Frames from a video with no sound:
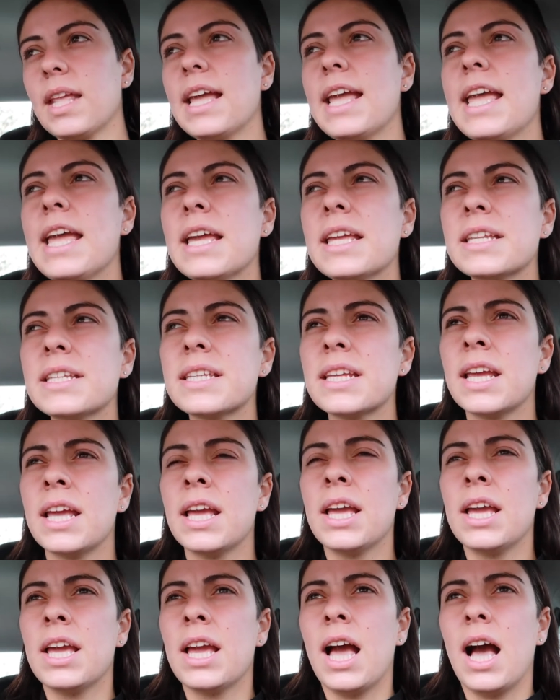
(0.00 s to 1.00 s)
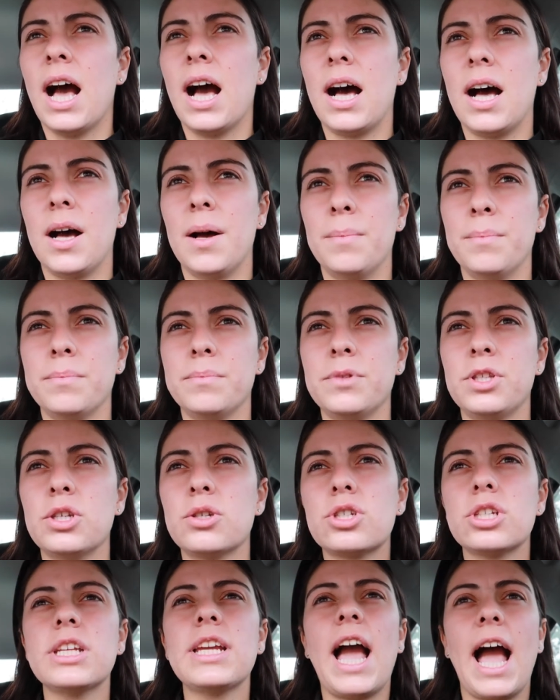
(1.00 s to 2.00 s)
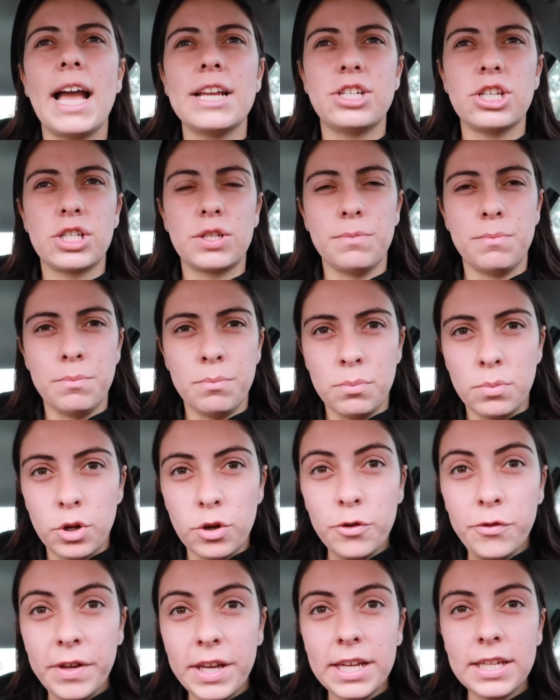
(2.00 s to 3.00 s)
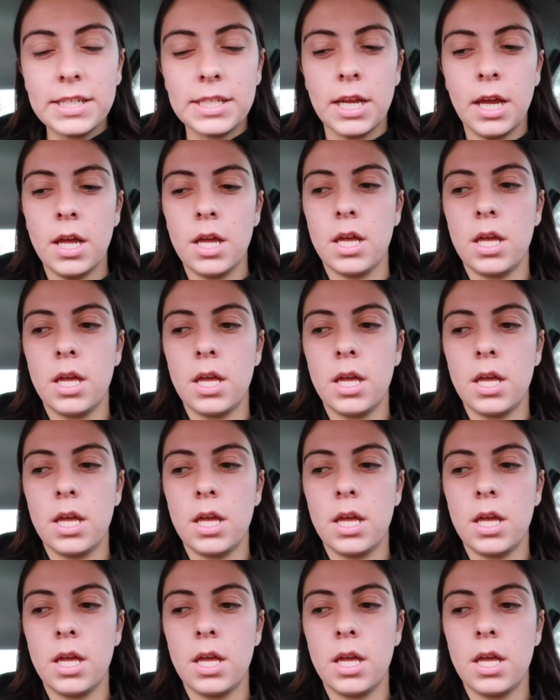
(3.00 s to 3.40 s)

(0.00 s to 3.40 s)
And usually I just move it.